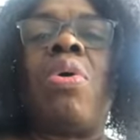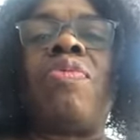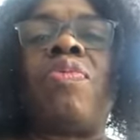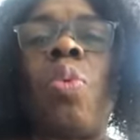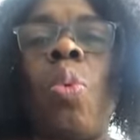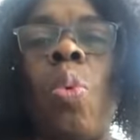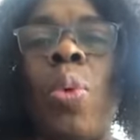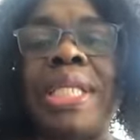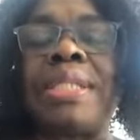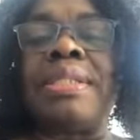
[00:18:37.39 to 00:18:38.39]
of
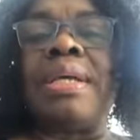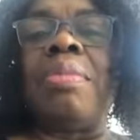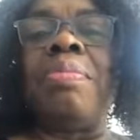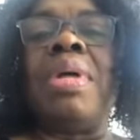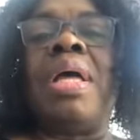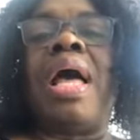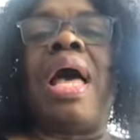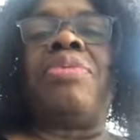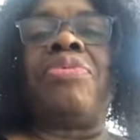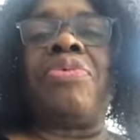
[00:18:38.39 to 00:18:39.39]
wisdom
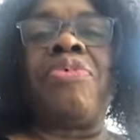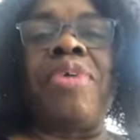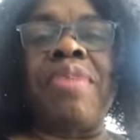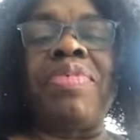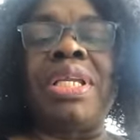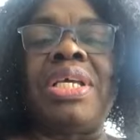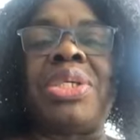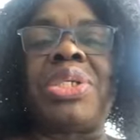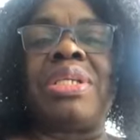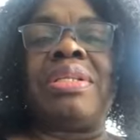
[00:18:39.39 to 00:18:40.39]
and
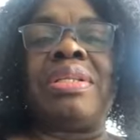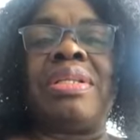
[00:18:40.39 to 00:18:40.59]
revelation